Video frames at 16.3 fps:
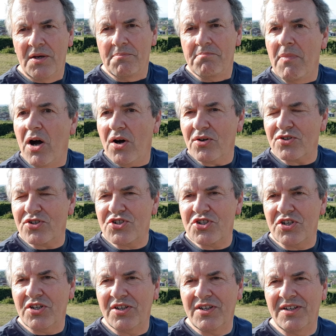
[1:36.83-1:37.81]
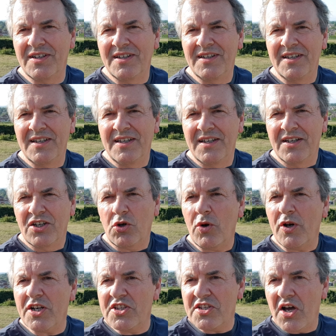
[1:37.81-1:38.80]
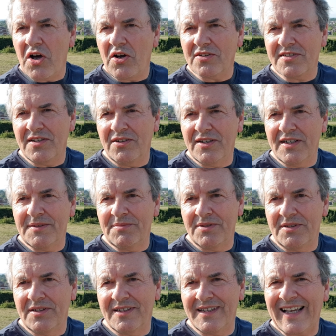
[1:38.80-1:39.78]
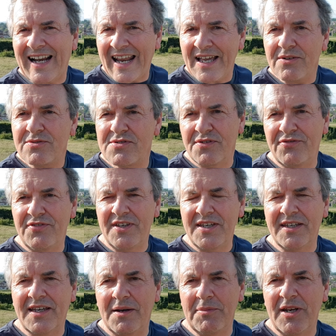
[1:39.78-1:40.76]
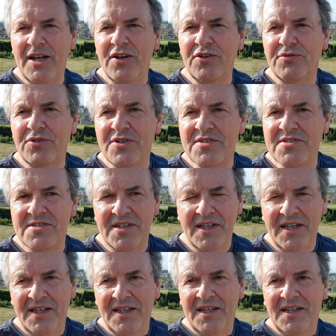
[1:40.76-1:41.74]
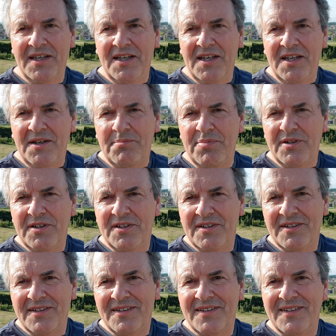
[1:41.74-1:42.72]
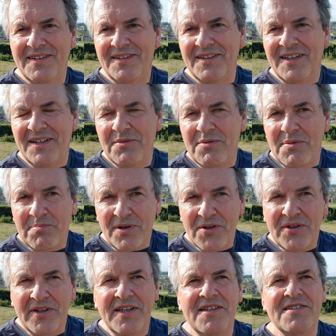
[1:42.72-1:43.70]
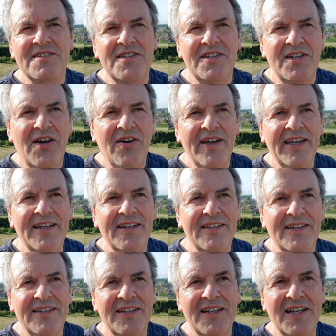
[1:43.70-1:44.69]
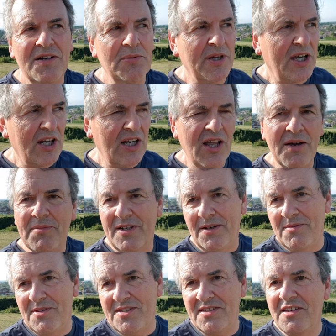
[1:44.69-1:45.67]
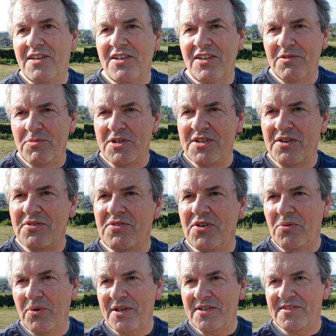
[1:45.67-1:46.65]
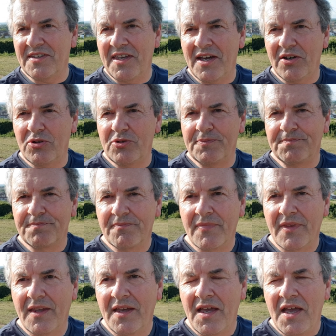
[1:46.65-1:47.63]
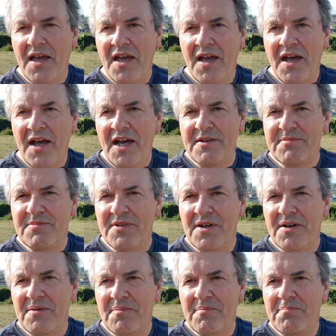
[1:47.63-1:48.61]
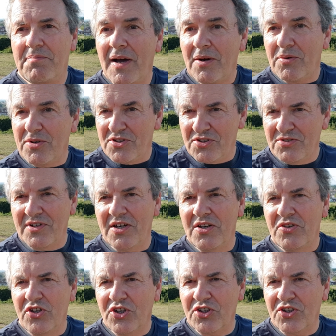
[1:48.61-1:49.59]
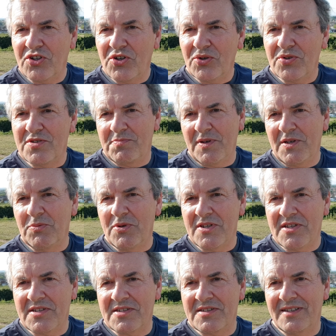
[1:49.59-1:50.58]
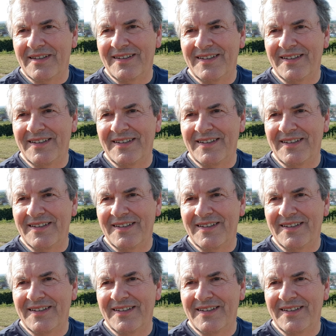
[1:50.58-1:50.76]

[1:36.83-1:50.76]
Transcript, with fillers: March quite a dark time, clouds of fear coming over us. But kind of we broke into the light and we're climbing up this hill and we don't know where to go. Um, but we do know that God has been with us.